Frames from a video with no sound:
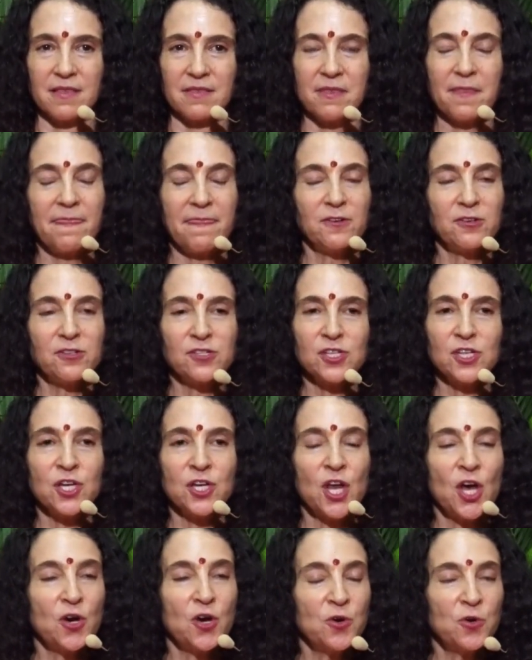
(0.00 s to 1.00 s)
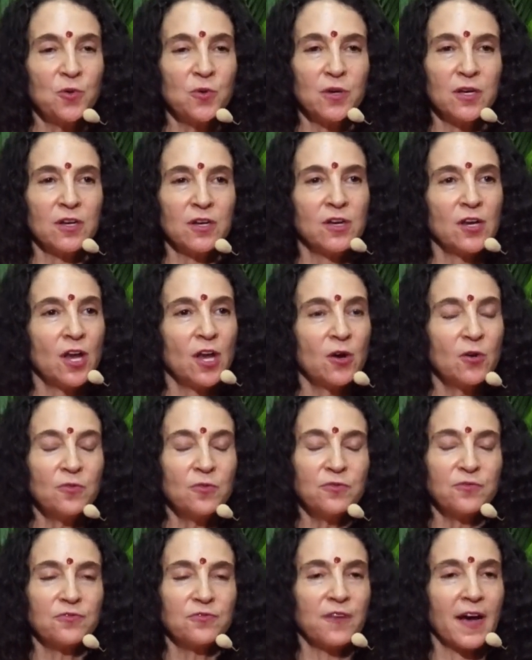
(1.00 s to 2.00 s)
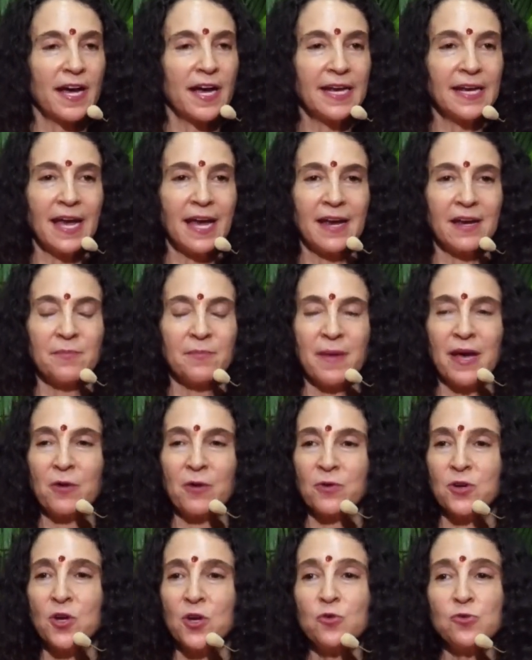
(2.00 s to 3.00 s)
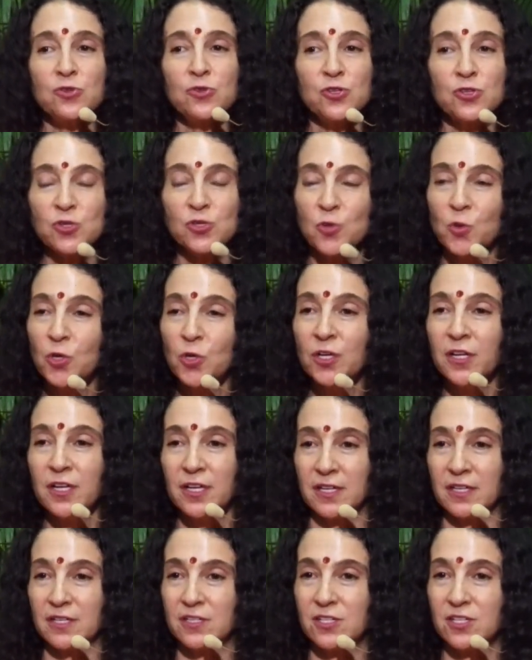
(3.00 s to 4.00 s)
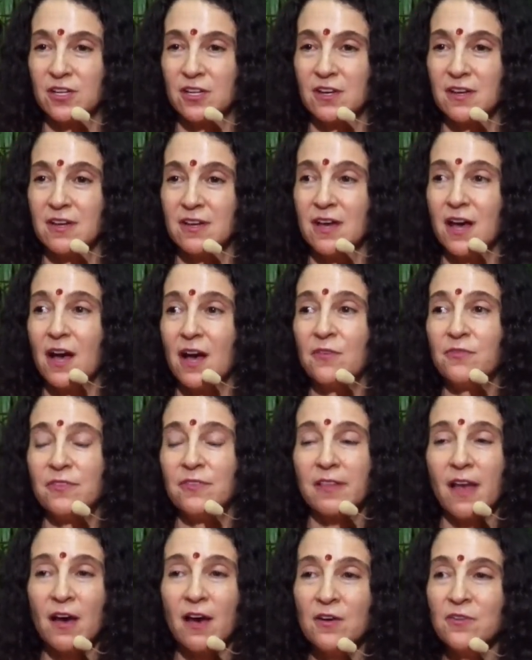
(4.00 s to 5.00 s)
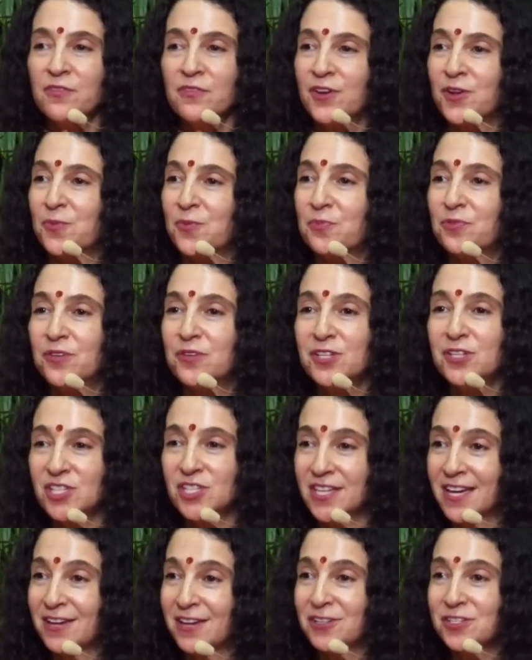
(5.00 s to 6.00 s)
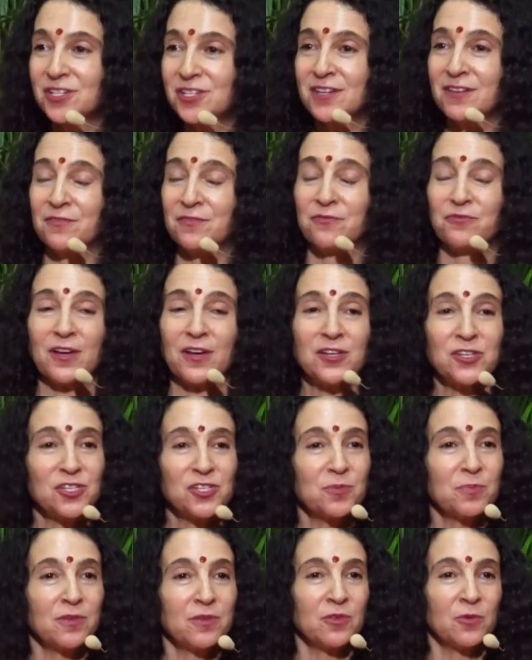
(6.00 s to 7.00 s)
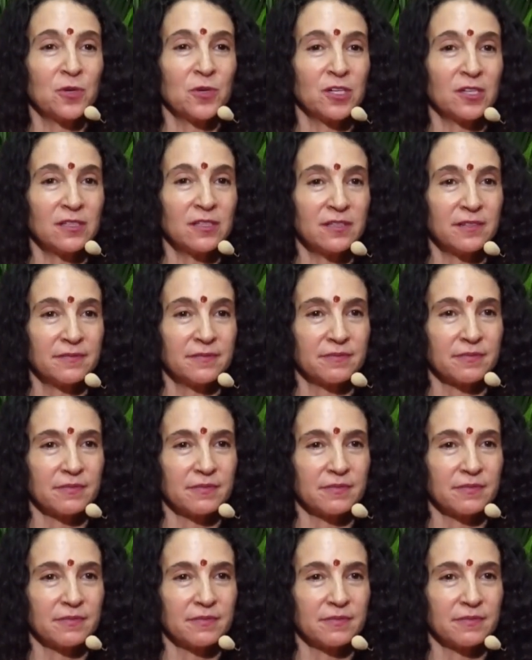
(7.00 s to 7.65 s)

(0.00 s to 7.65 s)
that there's no finite amount, no shortage of love and appreciation and friendship in the world.